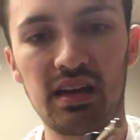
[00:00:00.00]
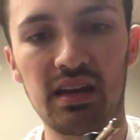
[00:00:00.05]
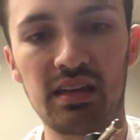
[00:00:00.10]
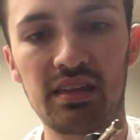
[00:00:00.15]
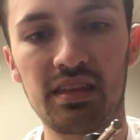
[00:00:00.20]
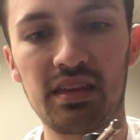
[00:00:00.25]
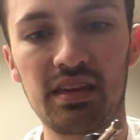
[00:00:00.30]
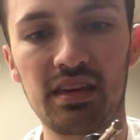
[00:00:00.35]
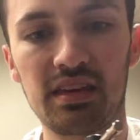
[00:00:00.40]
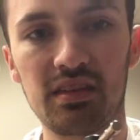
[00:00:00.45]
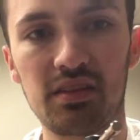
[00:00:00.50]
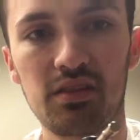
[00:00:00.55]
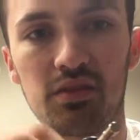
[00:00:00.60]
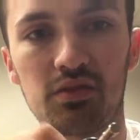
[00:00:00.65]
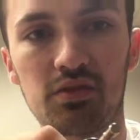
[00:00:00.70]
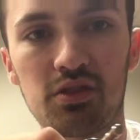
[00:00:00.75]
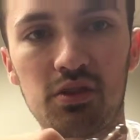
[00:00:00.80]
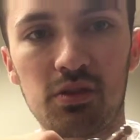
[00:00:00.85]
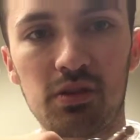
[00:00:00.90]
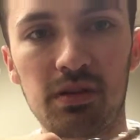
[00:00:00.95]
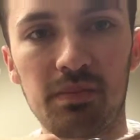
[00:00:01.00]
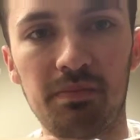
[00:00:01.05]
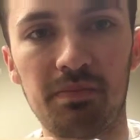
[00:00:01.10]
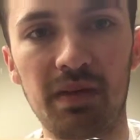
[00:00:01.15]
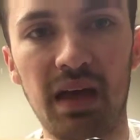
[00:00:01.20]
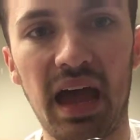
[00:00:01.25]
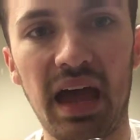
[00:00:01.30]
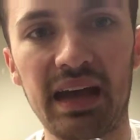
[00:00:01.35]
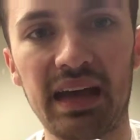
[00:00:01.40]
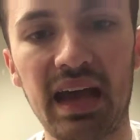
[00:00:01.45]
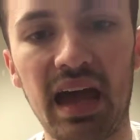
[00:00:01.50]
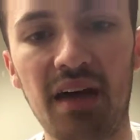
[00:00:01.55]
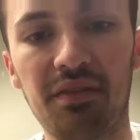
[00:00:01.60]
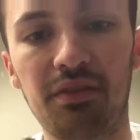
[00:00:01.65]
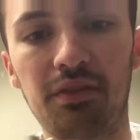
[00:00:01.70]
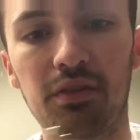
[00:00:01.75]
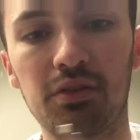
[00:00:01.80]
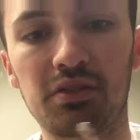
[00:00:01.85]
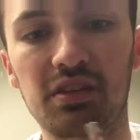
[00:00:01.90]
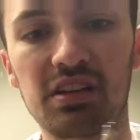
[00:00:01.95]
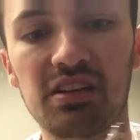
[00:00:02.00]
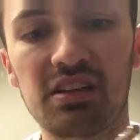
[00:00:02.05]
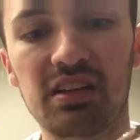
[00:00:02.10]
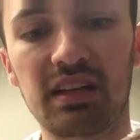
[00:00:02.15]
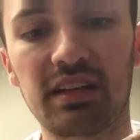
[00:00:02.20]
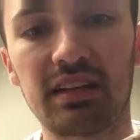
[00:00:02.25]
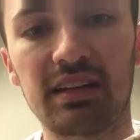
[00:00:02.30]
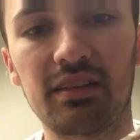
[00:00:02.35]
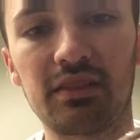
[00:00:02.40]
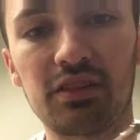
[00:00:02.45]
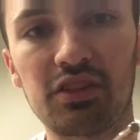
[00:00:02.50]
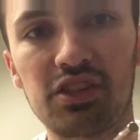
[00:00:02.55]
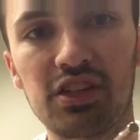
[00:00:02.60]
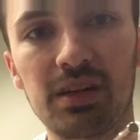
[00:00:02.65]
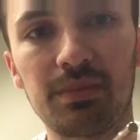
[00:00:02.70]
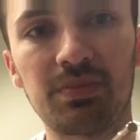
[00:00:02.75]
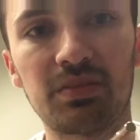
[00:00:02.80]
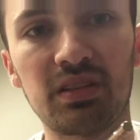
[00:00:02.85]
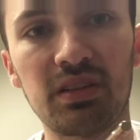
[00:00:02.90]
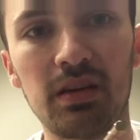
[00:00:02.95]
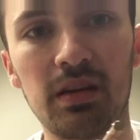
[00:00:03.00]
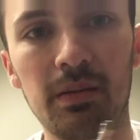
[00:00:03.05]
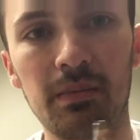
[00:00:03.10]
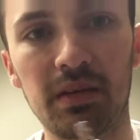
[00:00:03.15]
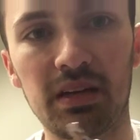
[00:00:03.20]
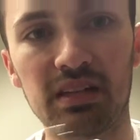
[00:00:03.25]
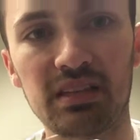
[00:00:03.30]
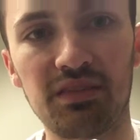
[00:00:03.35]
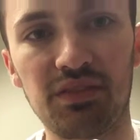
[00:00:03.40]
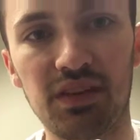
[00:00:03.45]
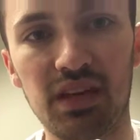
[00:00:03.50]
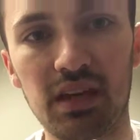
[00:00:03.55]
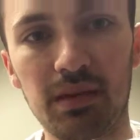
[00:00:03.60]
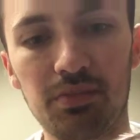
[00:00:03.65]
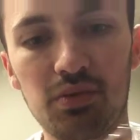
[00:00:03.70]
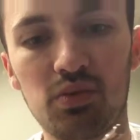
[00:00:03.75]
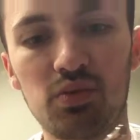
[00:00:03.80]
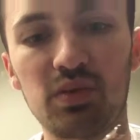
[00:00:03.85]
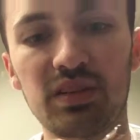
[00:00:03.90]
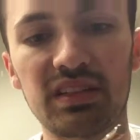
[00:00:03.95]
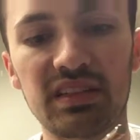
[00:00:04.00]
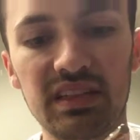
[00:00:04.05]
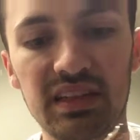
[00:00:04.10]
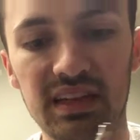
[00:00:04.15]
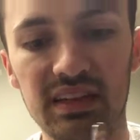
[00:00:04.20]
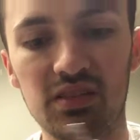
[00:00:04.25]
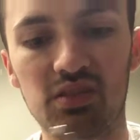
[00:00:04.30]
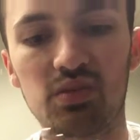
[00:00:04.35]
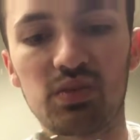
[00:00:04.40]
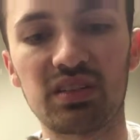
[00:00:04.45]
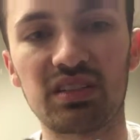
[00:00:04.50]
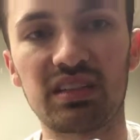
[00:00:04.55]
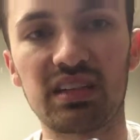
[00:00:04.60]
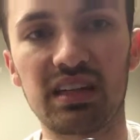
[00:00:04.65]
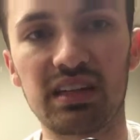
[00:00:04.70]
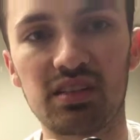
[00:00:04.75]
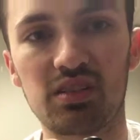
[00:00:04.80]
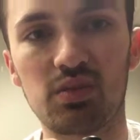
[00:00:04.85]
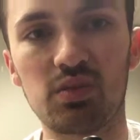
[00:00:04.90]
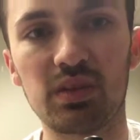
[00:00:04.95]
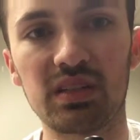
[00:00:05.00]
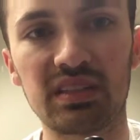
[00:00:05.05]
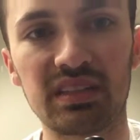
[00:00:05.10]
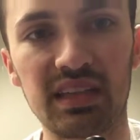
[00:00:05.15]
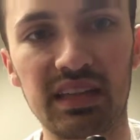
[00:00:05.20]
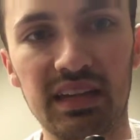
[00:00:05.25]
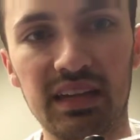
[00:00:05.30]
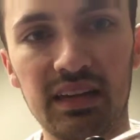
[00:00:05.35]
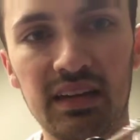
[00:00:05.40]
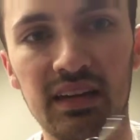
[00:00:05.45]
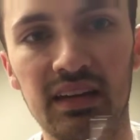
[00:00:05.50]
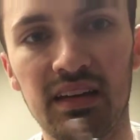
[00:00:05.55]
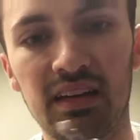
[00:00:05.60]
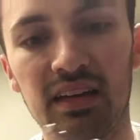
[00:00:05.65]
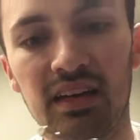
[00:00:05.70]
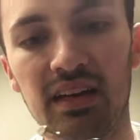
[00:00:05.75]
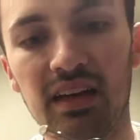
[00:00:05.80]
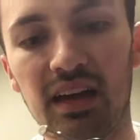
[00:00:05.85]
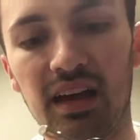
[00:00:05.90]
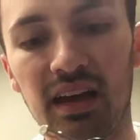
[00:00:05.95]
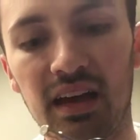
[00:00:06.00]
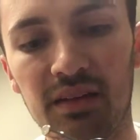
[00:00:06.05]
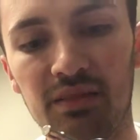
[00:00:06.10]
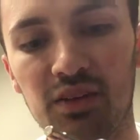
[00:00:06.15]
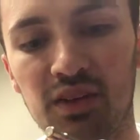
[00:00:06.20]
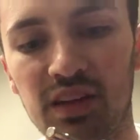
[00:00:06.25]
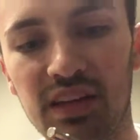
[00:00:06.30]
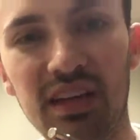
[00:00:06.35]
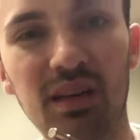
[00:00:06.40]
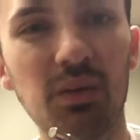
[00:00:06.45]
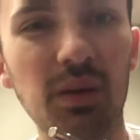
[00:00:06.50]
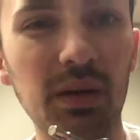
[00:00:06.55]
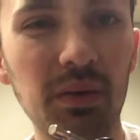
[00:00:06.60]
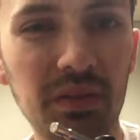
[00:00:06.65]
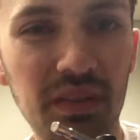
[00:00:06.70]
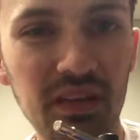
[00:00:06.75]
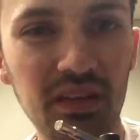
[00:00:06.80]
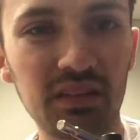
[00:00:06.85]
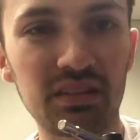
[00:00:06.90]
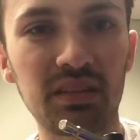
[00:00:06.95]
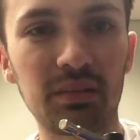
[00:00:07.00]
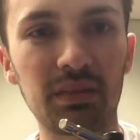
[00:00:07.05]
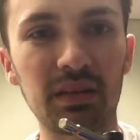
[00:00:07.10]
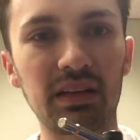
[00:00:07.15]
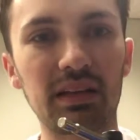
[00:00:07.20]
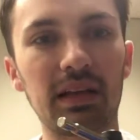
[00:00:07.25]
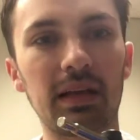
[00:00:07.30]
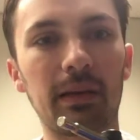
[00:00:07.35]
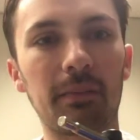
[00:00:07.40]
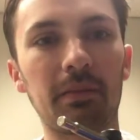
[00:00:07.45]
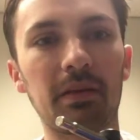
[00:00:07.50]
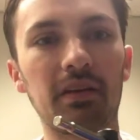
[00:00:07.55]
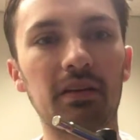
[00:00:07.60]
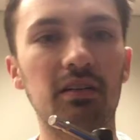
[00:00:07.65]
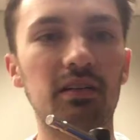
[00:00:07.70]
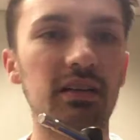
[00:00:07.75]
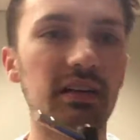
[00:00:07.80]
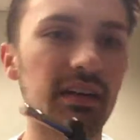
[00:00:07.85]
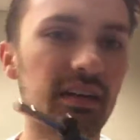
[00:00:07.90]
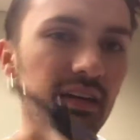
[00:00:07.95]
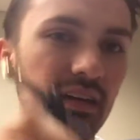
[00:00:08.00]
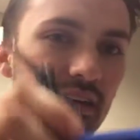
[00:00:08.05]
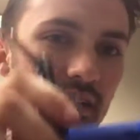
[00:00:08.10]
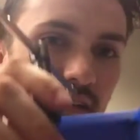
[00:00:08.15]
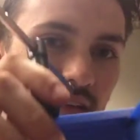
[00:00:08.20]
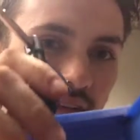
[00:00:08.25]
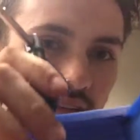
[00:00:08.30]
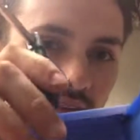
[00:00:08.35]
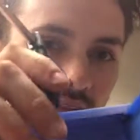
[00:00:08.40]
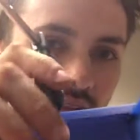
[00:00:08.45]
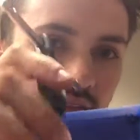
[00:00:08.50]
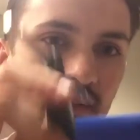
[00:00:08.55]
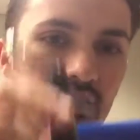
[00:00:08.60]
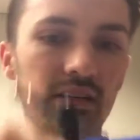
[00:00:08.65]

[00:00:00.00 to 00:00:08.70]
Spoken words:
and then you turn it back half a rotation to clear the chips, because if you keep twisting and twisting and twisting, you can get away with it on something like PLA and